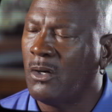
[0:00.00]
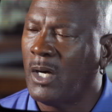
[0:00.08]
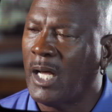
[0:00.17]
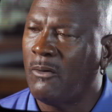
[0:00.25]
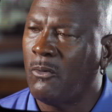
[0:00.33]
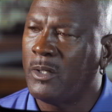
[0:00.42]

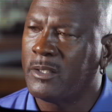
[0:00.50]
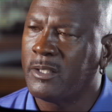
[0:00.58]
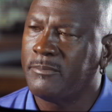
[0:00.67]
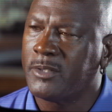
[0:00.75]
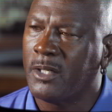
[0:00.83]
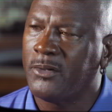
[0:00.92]
I wanted
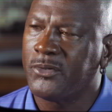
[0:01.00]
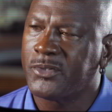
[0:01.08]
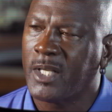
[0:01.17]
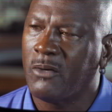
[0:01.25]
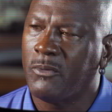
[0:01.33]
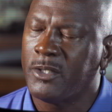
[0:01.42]
them to
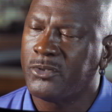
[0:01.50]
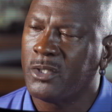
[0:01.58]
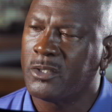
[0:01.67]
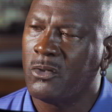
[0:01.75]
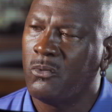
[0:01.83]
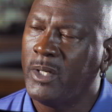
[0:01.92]
understand what it
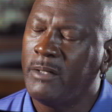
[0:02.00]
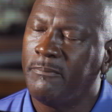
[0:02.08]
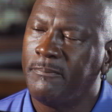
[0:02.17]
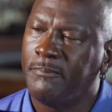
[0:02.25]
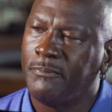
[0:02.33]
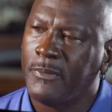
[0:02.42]
took to win,
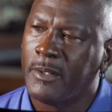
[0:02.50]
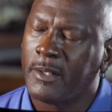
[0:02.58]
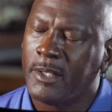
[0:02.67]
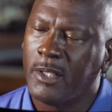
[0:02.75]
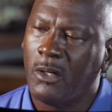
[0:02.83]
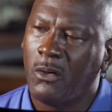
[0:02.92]

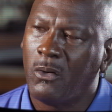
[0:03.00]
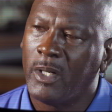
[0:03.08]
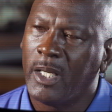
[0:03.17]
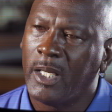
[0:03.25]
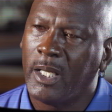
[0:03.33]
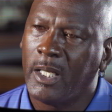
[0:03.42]

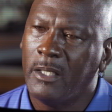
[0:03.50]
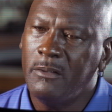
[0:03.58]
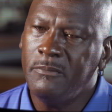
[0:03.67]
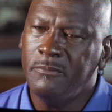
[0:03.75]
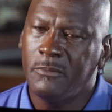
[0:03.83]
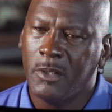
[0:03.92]
and
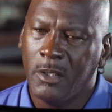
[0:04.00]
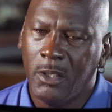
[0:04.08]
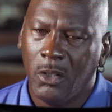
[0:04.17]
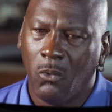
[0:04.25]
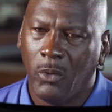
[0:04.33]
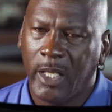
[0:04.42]

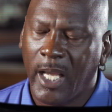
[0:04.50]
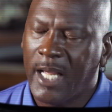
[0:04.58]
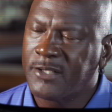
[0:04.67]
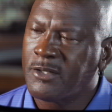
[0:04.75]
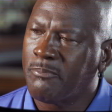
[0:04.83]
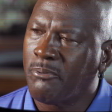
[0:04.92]
winning has a